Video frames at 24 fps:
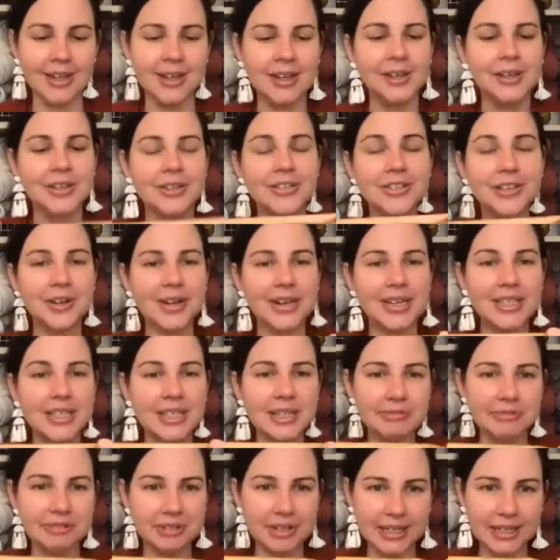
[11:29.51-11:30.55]
So it's a
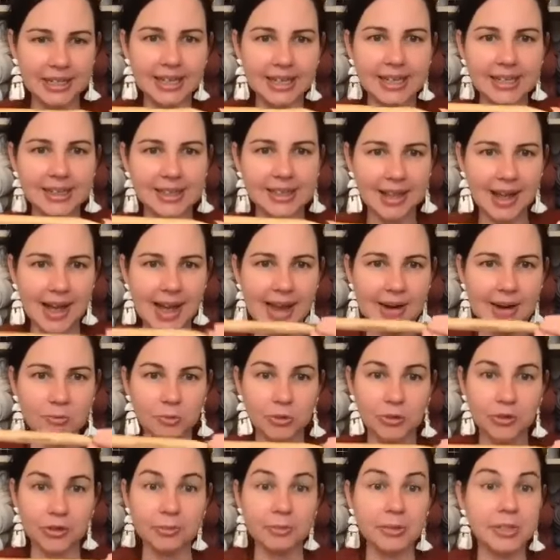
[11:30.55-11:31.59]
really light wood,
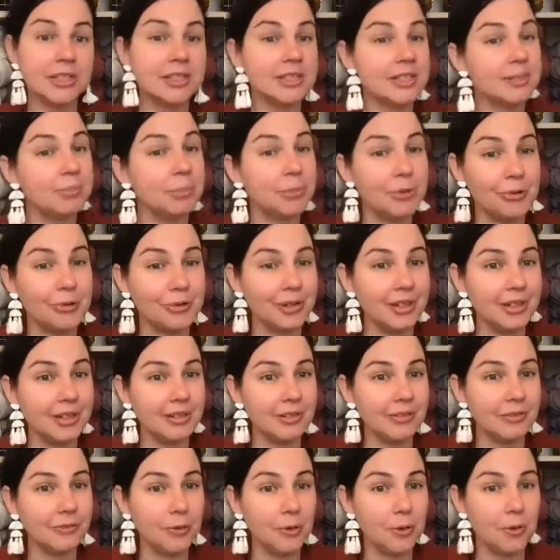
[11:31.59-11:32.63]
which is important
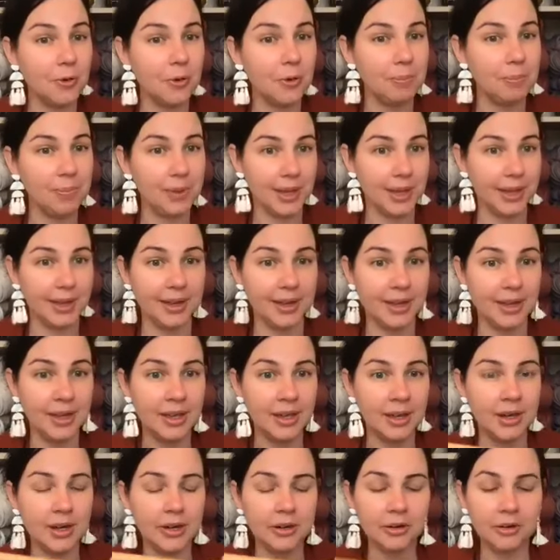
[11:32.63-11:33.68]
for big
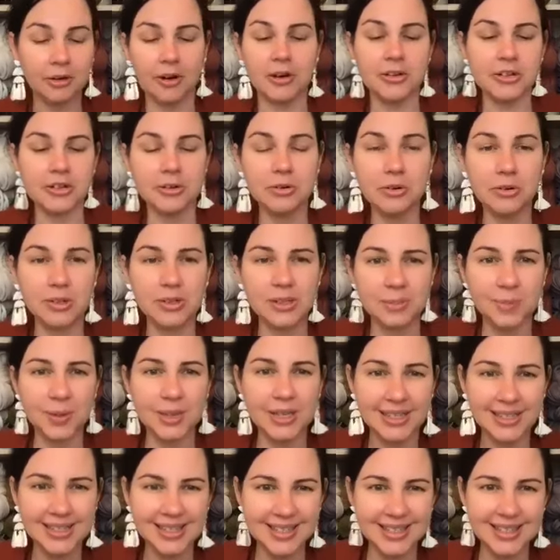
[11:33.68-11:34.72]
crochet hooks because
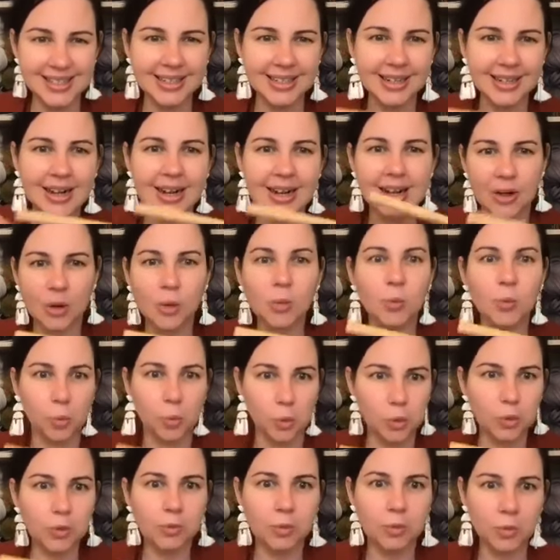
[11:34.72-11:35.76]
the
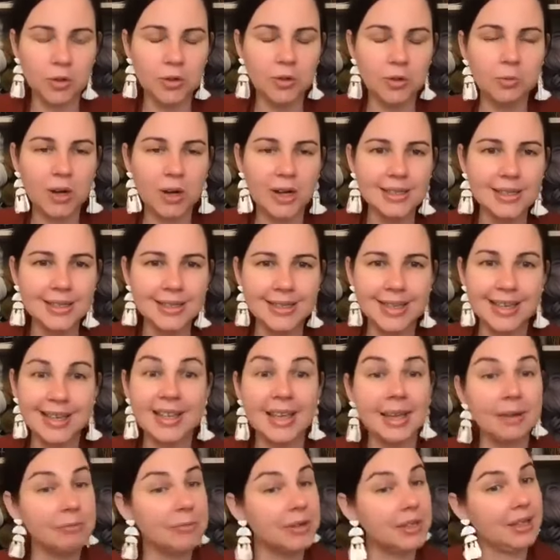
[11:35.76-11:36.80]
wood ones can
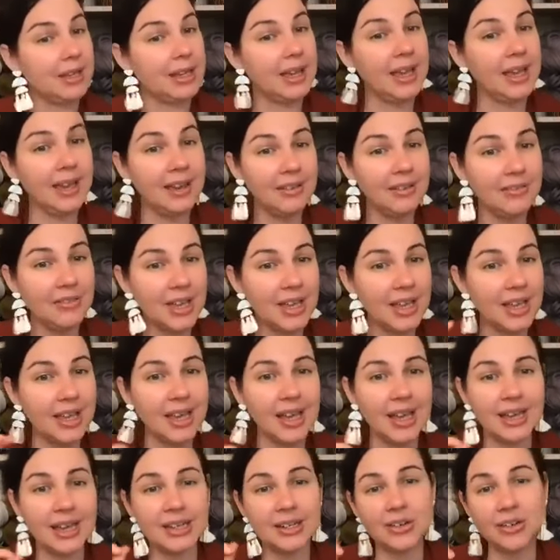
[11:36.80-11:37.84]
get really heavy
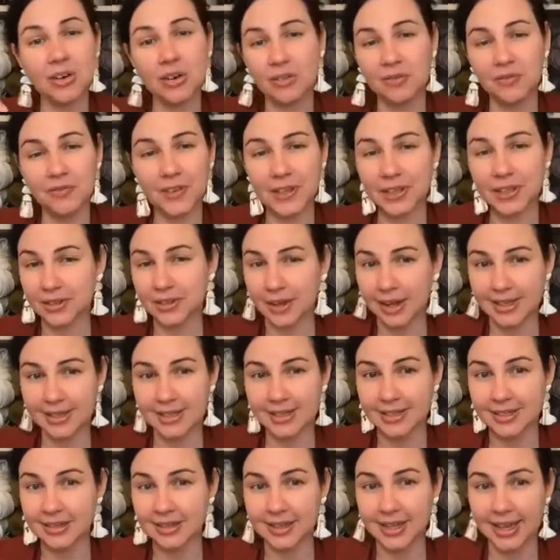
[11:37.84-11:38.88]
and not feel nice
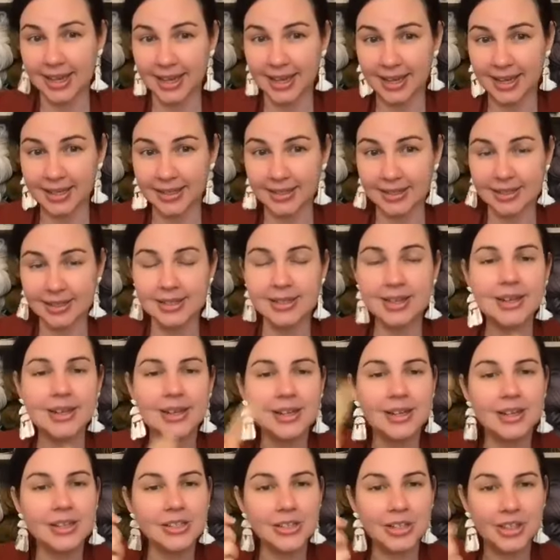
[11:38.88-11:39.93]
in your hand.
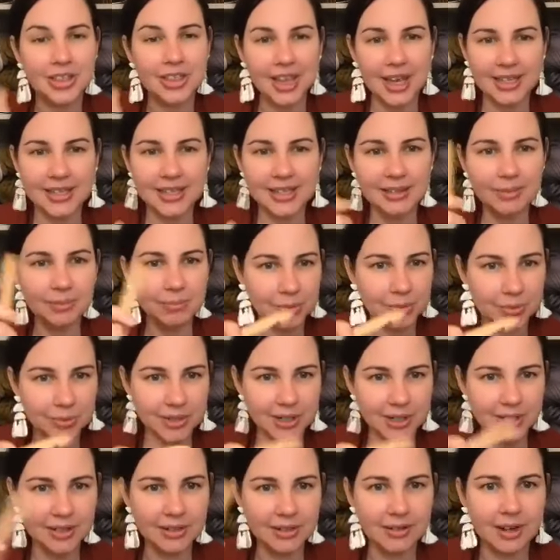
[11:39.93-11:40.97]
So that's
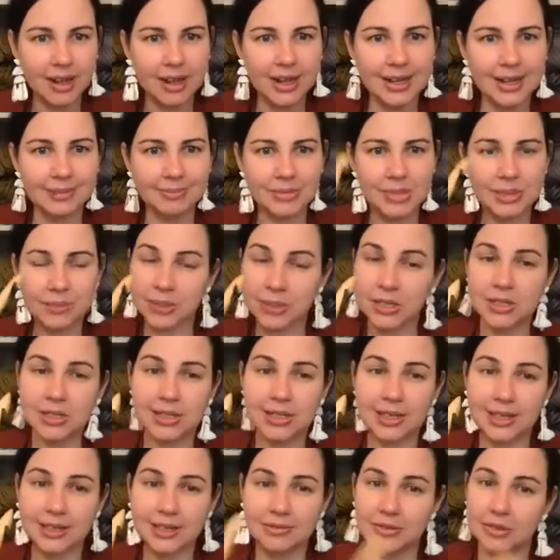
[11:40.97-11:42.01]
important,
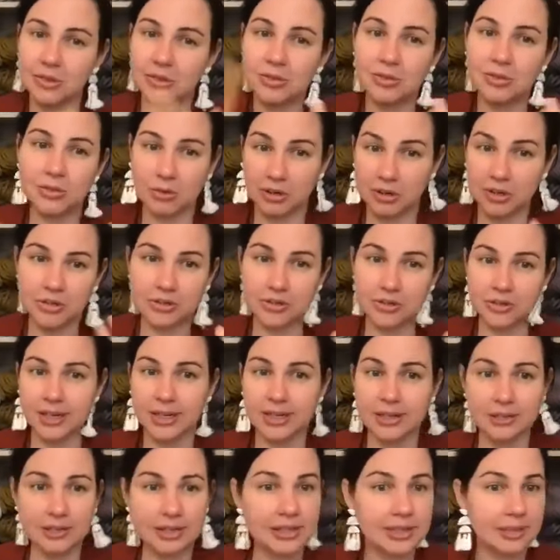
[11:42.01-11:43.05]
especially if you're
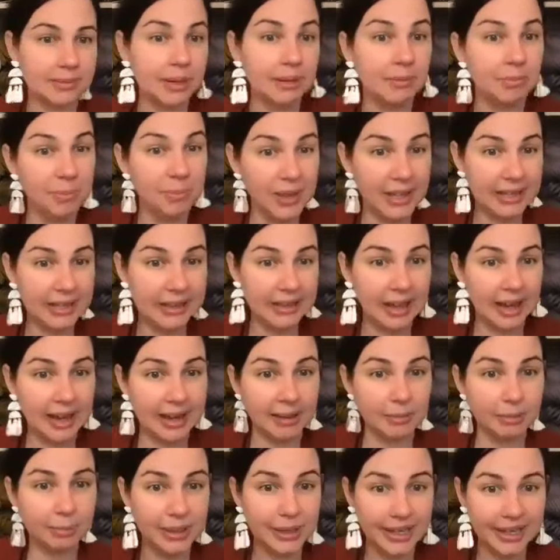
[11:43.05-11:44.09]
crocheting something big like a
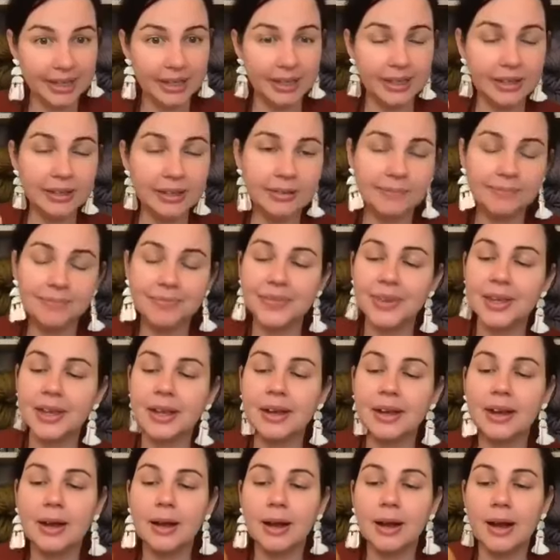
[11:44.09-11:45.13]
blanket.
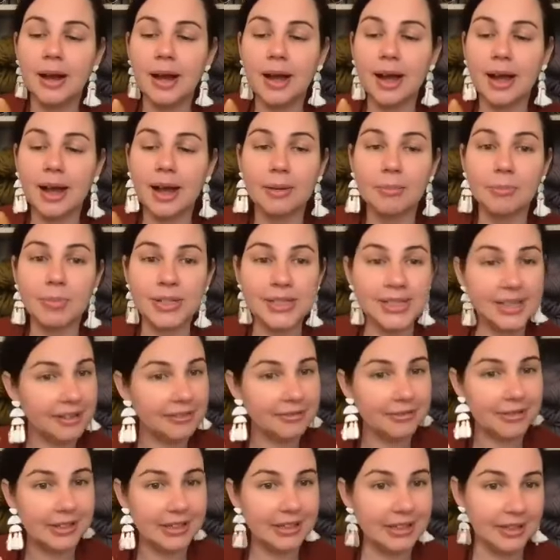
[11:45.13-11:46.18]
But
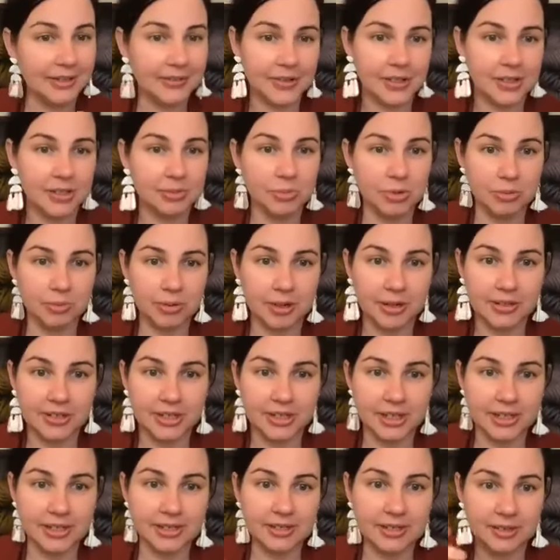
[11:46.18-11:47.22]
definitely for small
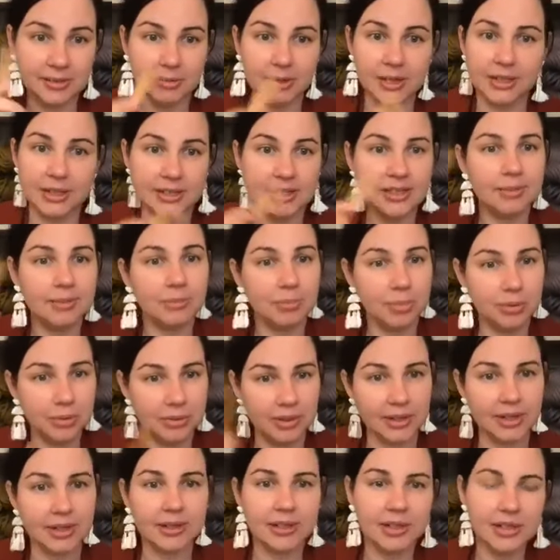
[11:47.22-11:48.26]
projects as well, it's
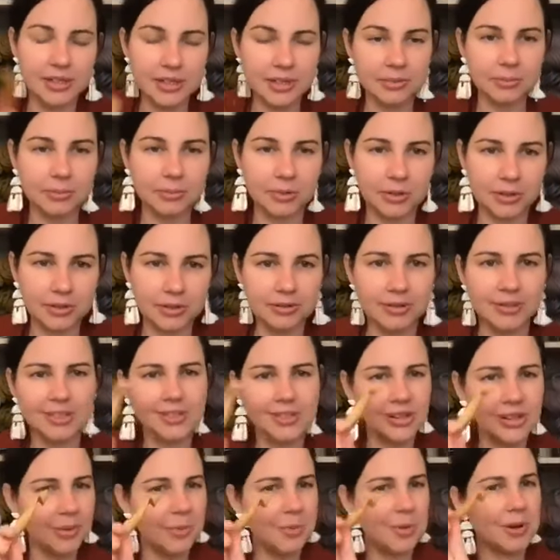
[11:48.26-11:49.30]
important because you
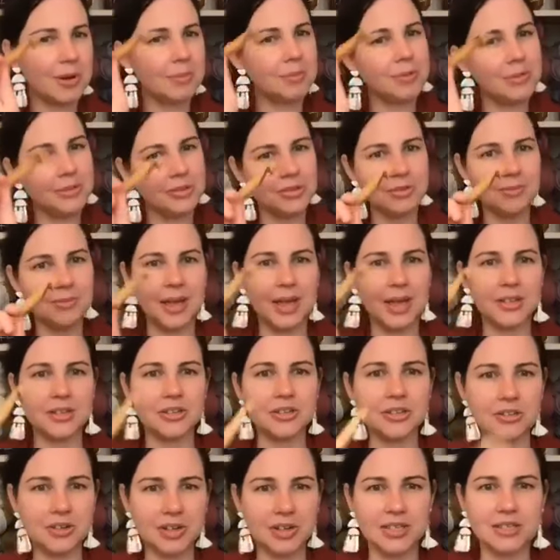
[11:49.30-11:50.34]
don't want to put too much
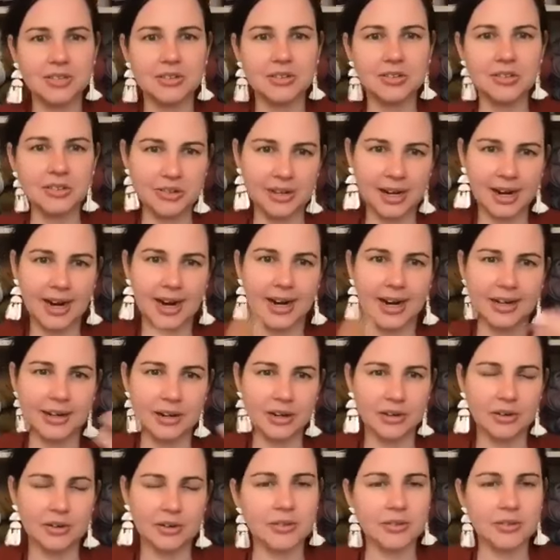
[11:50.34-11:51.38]
stress or strain
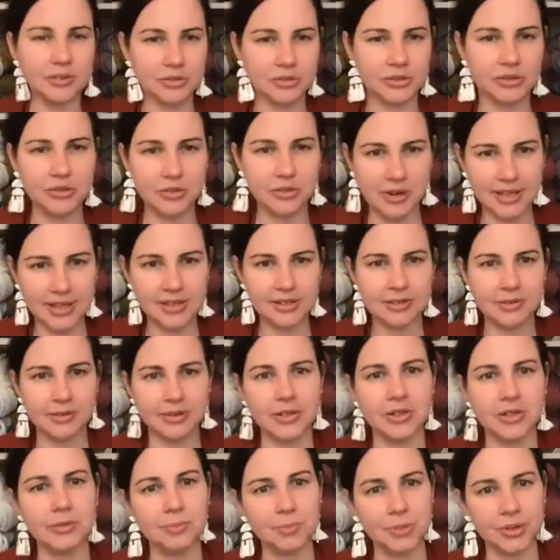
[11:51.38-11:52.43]
on your joints or on
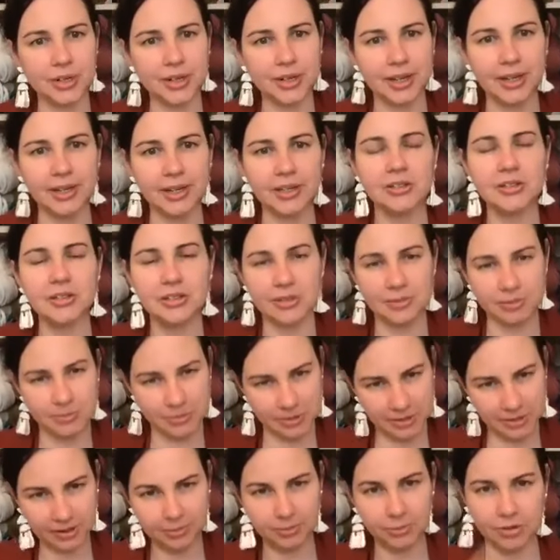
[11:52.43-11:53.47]
your body, and you just
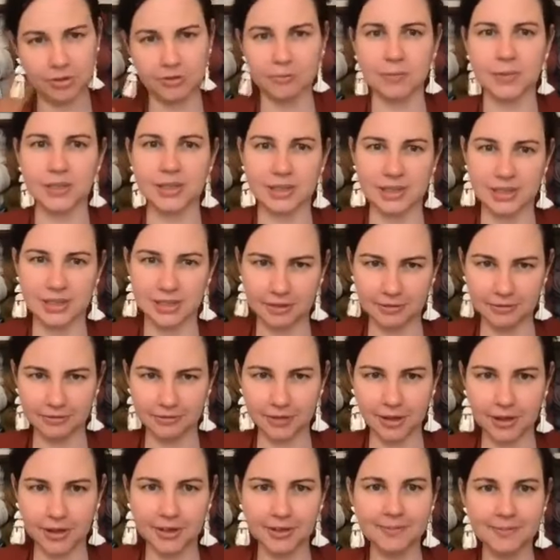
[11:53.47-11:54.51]
want the movements to flow.